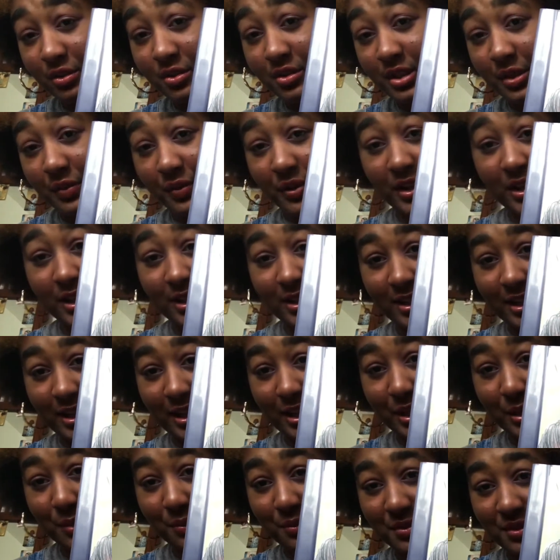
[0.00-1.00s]
Never had
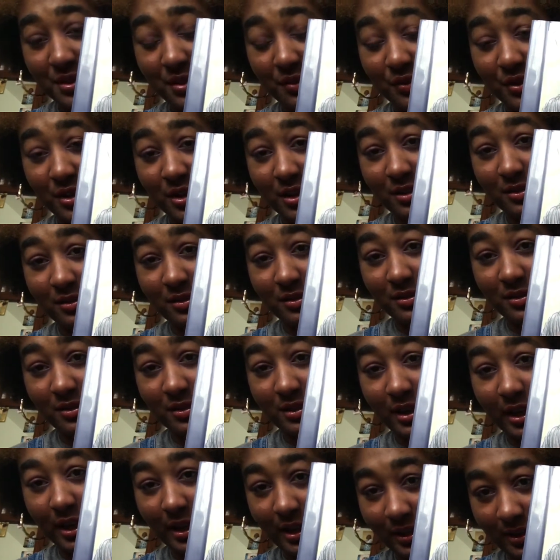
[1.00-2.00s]
names, never had
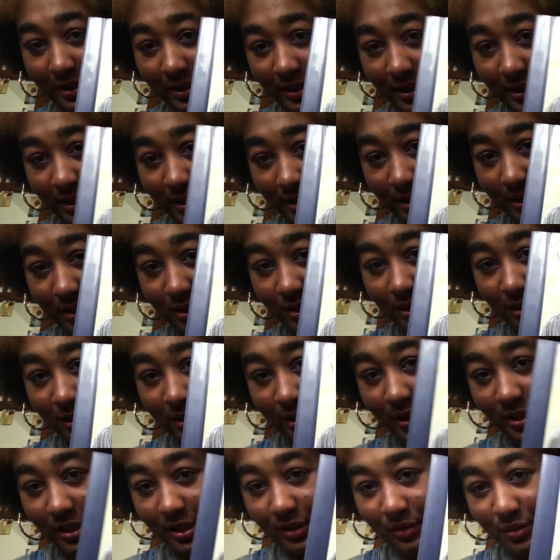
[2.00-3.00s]
anything.
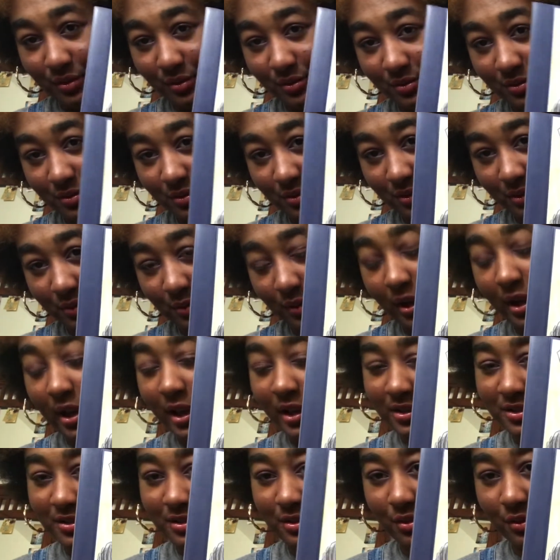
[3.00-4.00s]
I
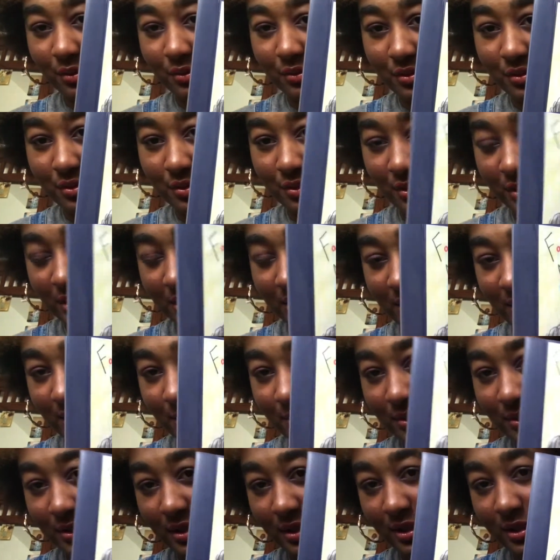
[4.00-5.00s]
still do the same
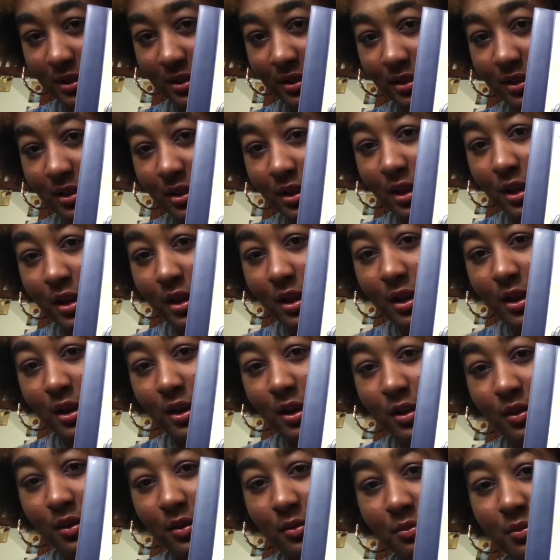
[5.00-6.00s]
thing.
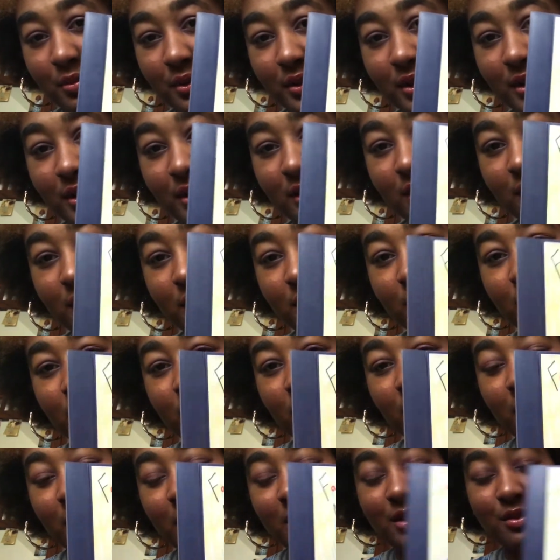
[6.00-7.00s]
But I
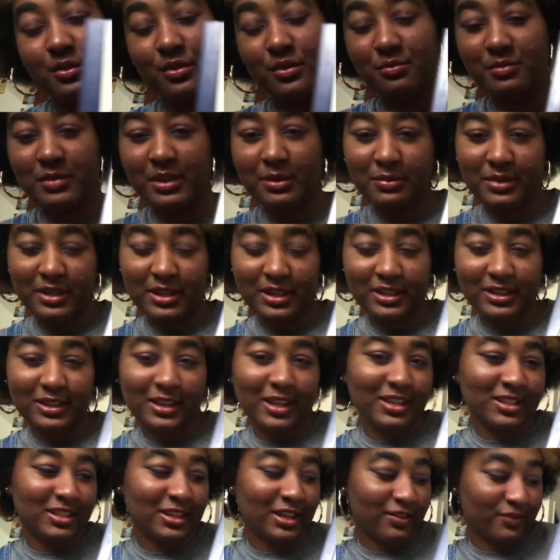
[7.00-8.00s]
guess it was me being
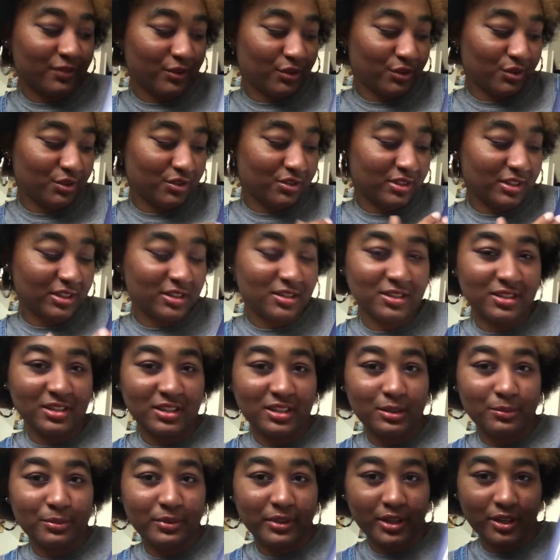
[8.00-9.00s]
like diverse, like see the
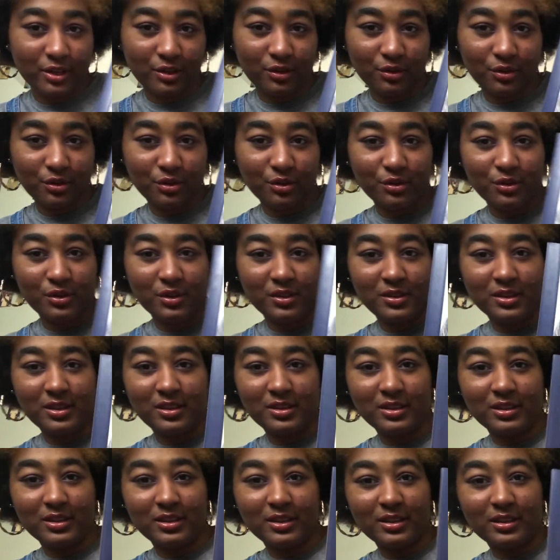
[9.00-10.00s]
black girl and then
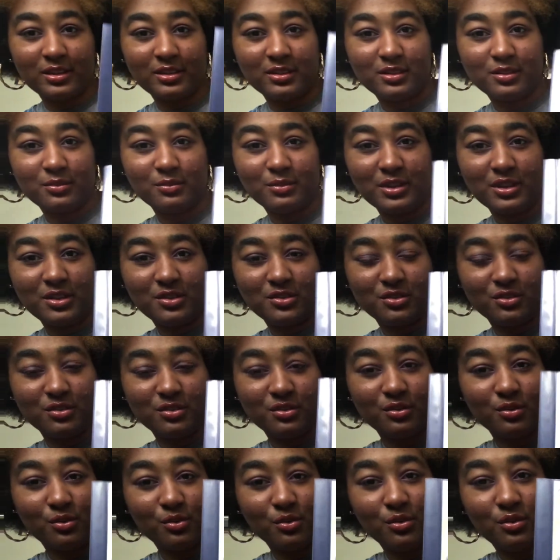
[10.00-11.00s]
like some Asian
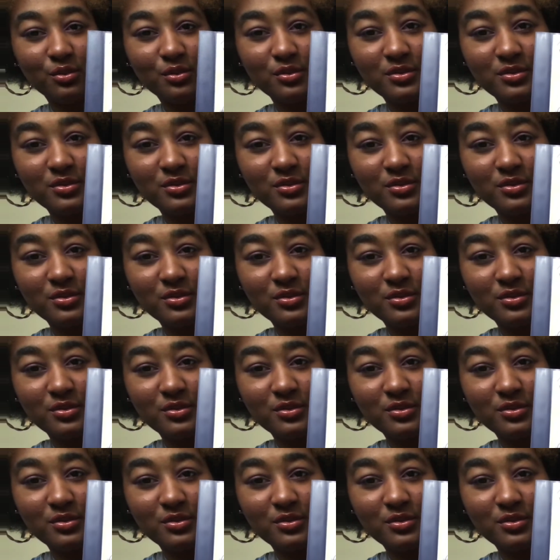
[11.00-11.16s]
girls.